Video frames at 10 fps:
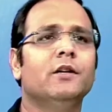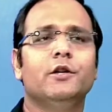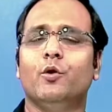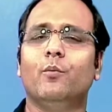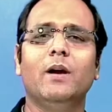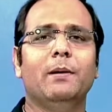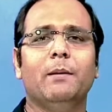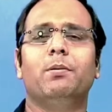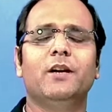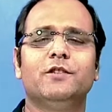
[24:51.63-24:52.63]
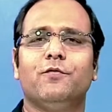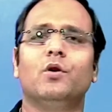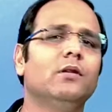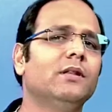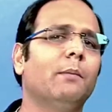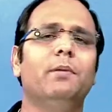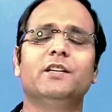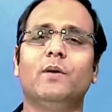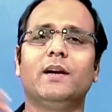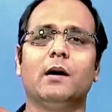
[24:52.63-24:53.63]
you will be blissful, the
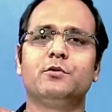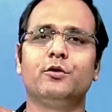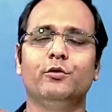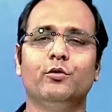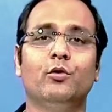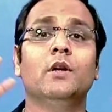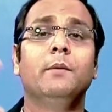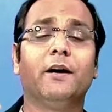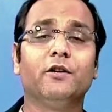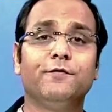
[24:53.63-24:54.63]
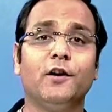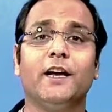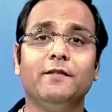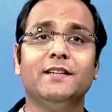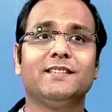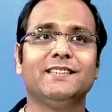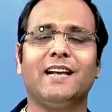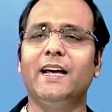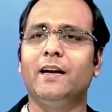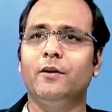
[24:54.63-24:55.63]
bliss will come to you, because forgiveness is
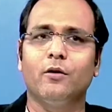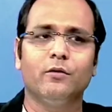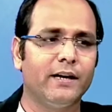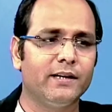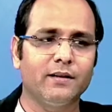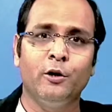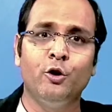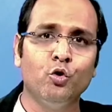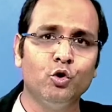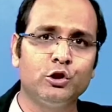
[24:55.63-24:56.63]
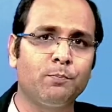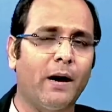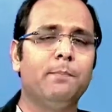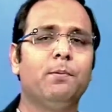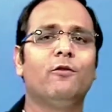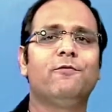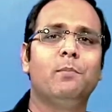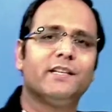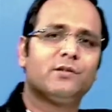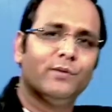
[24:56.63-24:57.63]
like, you know, there is a huge pipe of
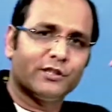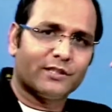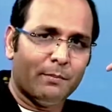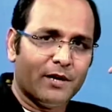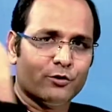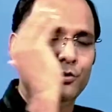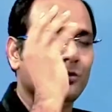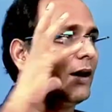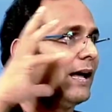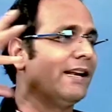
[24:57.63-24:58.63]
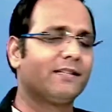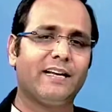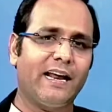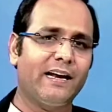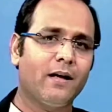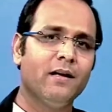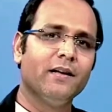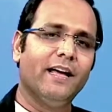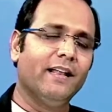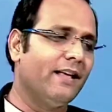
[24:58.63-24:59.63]
bliss which is coming to you, and it
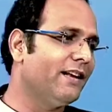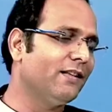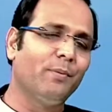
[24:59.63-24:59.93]
is